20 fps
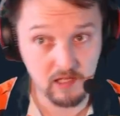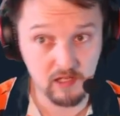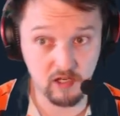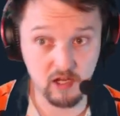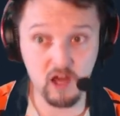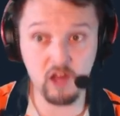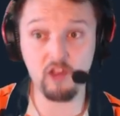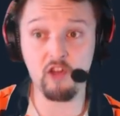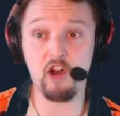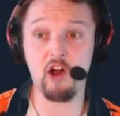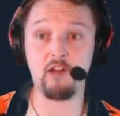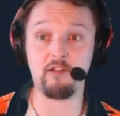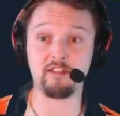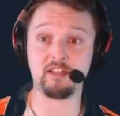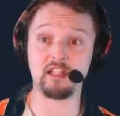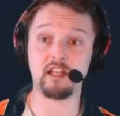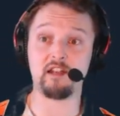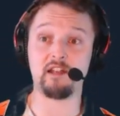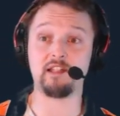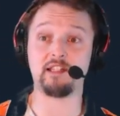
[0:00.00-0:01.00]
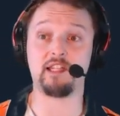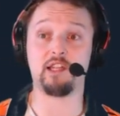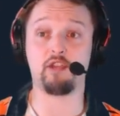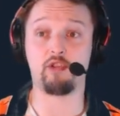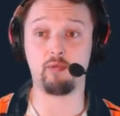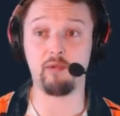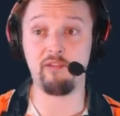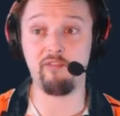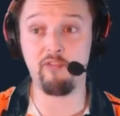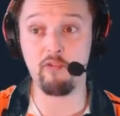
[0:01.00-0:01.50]
Nala all of a sudden is a
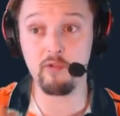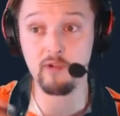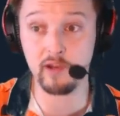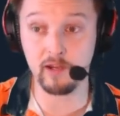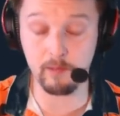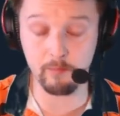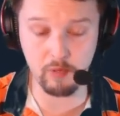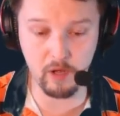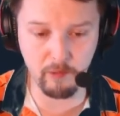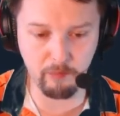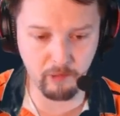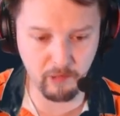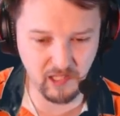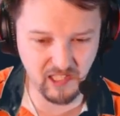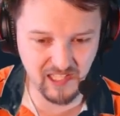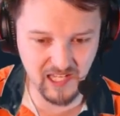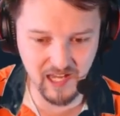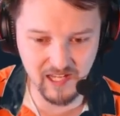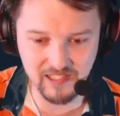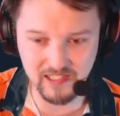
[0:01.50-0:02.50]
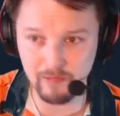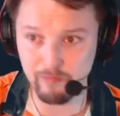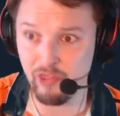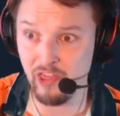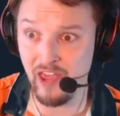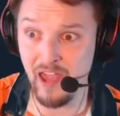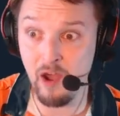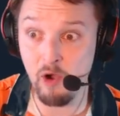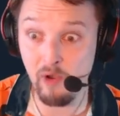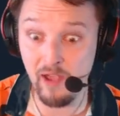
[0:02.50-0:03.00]
3/4 and can probably take
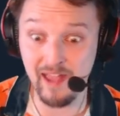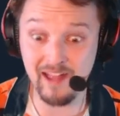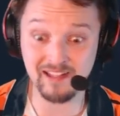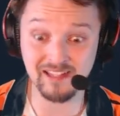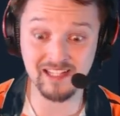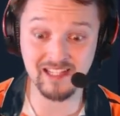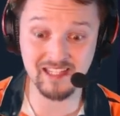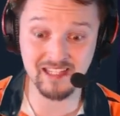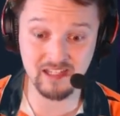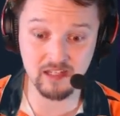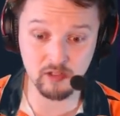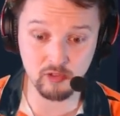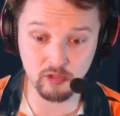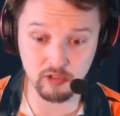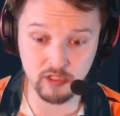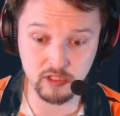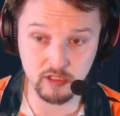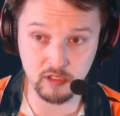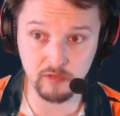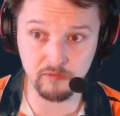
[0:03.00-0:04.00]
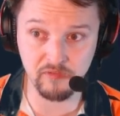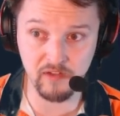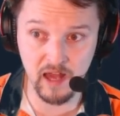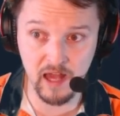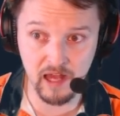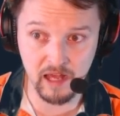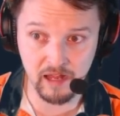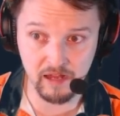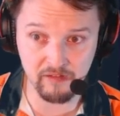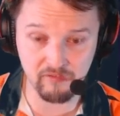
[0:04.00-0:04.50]
something out and still
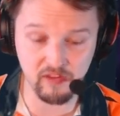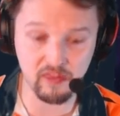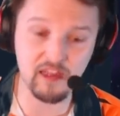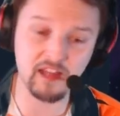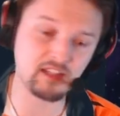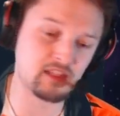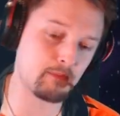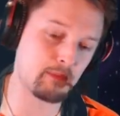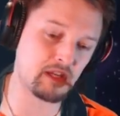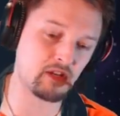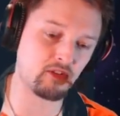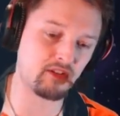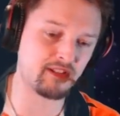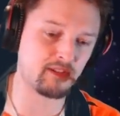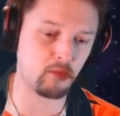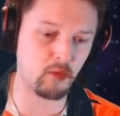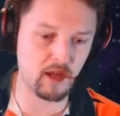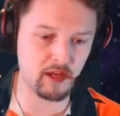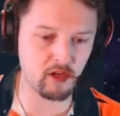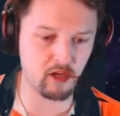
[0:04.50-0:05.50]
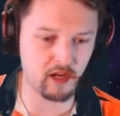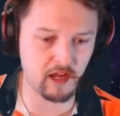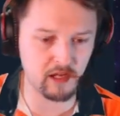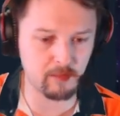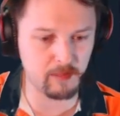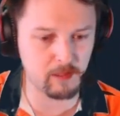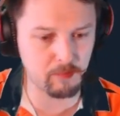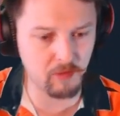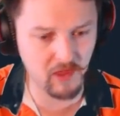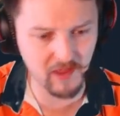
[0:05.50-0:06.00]
survive. And that's the big reason why you're going
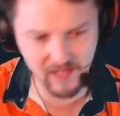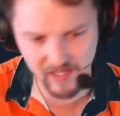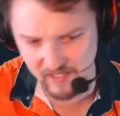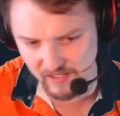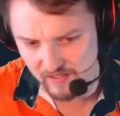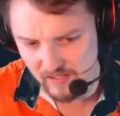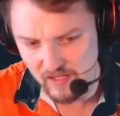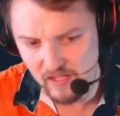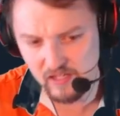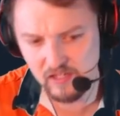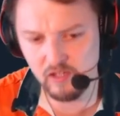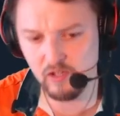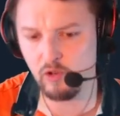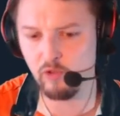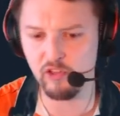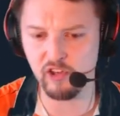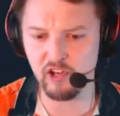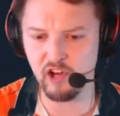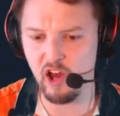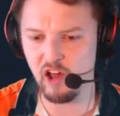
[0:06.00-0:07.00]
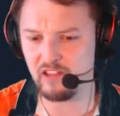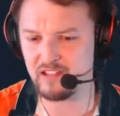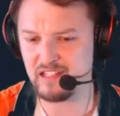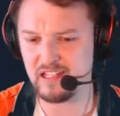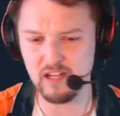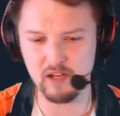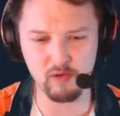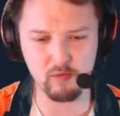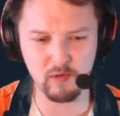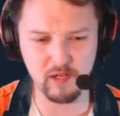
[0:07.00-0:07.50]
to be playing, the Nalas
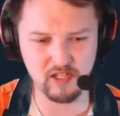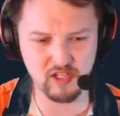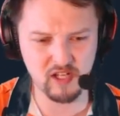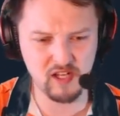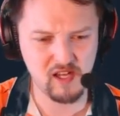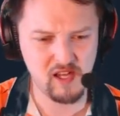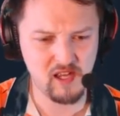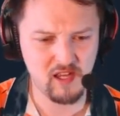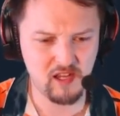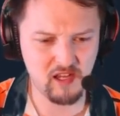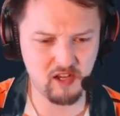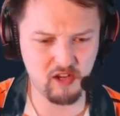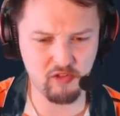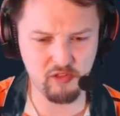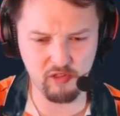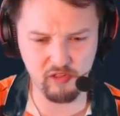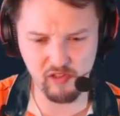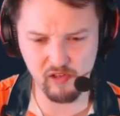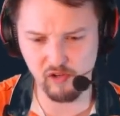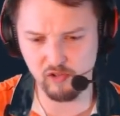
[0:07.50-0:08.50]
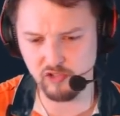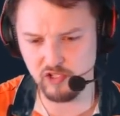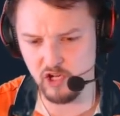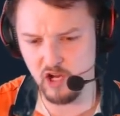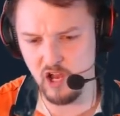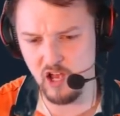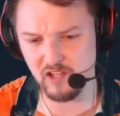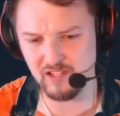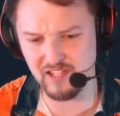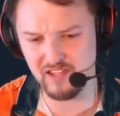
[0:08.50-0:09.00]
here, which, the Little
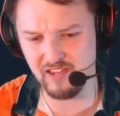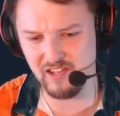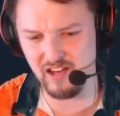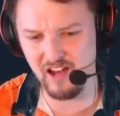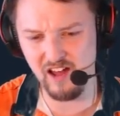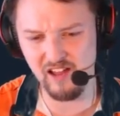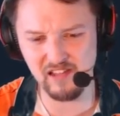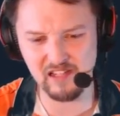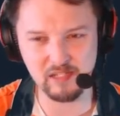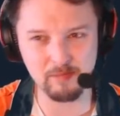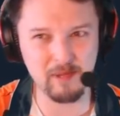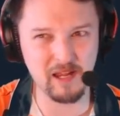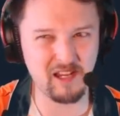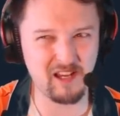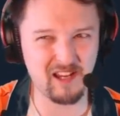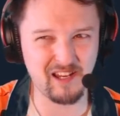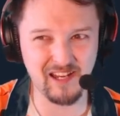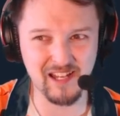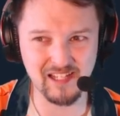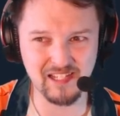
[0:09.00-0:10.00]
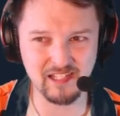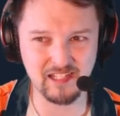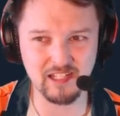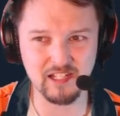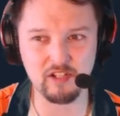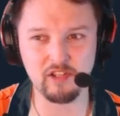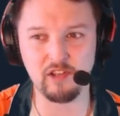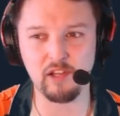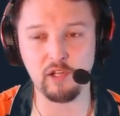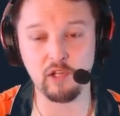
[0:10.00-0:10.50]
Johns and the Nalas might not
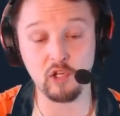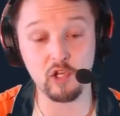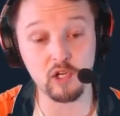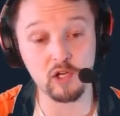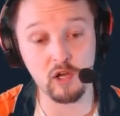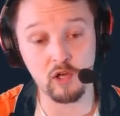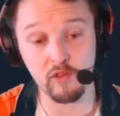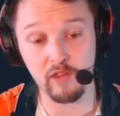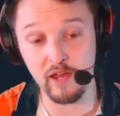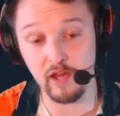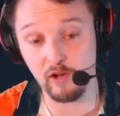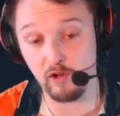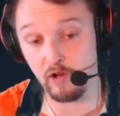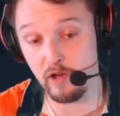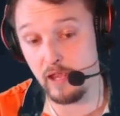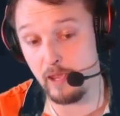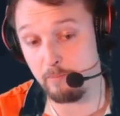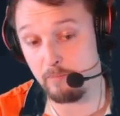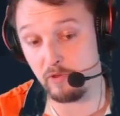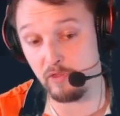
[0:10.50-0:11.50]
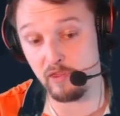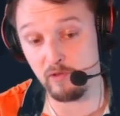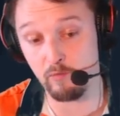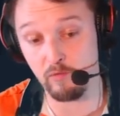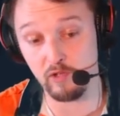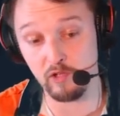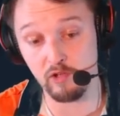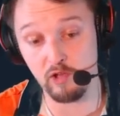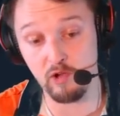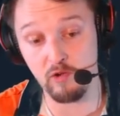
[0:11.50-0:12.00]
necessarily look all that great, but then
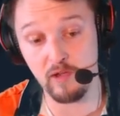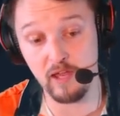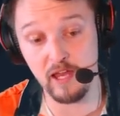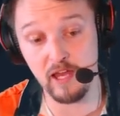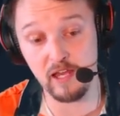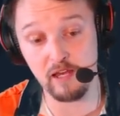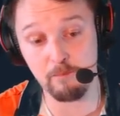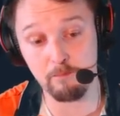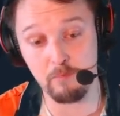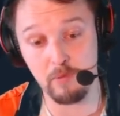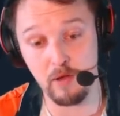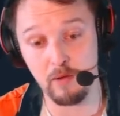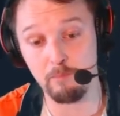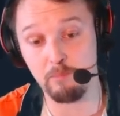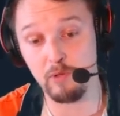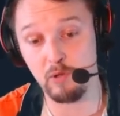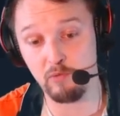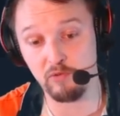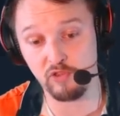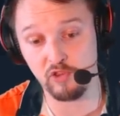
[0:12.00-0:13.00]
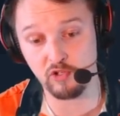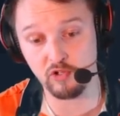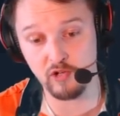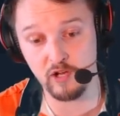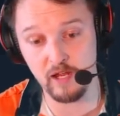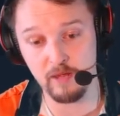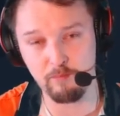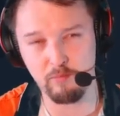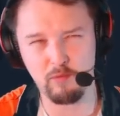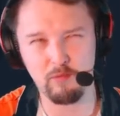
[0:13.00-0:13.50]
when you go ahead and pump it with the
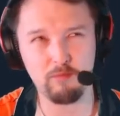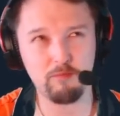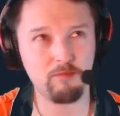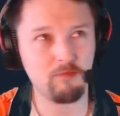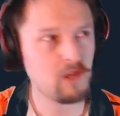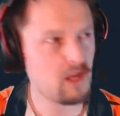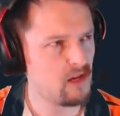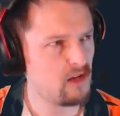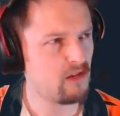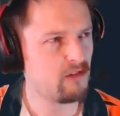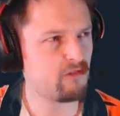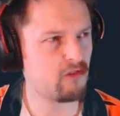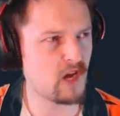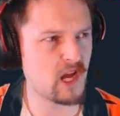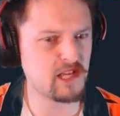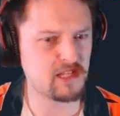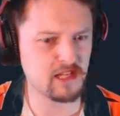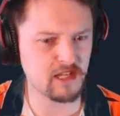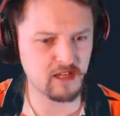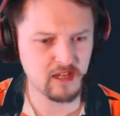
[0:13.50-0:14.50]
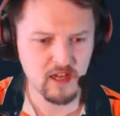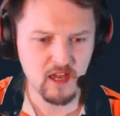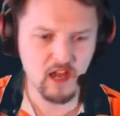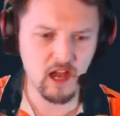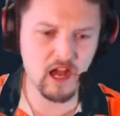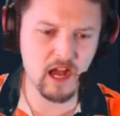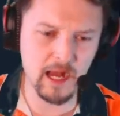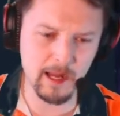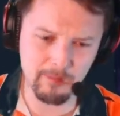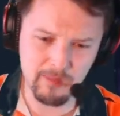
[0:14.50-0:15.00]
Tramp, raising.
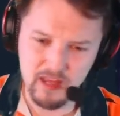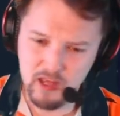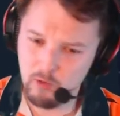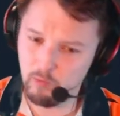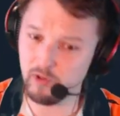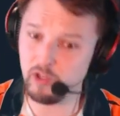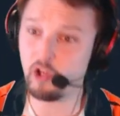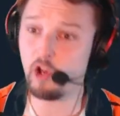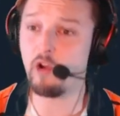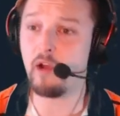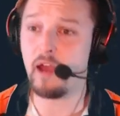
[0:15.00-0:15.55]
When you go